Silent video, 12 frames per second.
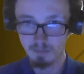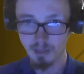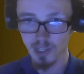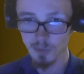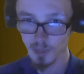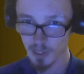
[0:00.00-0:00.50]

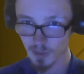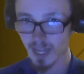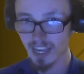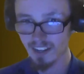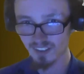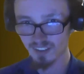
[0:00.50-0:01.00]
make you
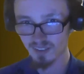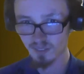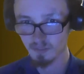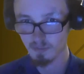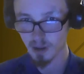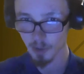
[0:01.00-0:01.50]
neglect
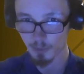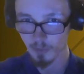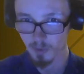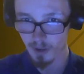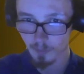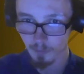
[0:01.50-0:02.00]

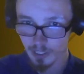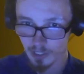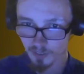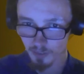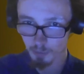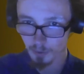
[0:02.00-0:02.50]
other
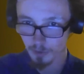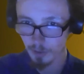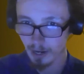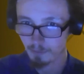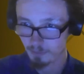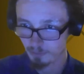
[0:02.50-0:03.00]
areas where you
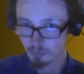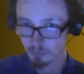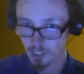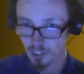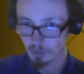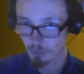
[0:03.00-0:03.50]
have,
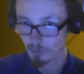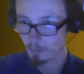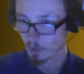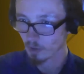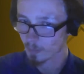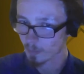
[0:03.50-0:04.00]

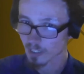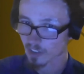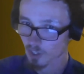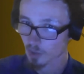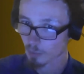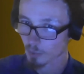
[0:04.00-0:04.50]

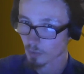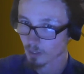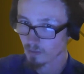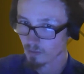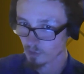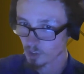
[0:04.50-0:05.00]
responsibilities that you
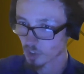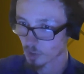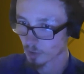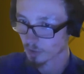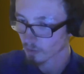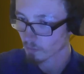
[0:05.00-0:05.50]
really
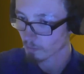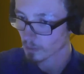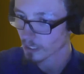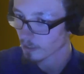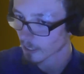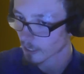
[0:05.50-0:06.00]
should
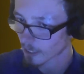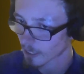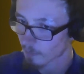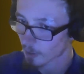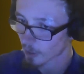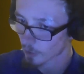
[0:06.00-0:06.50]
be
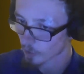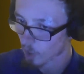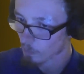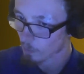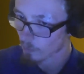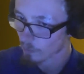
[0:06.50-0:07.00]
keeping on
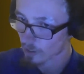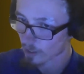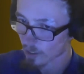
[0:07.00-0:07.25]
top of.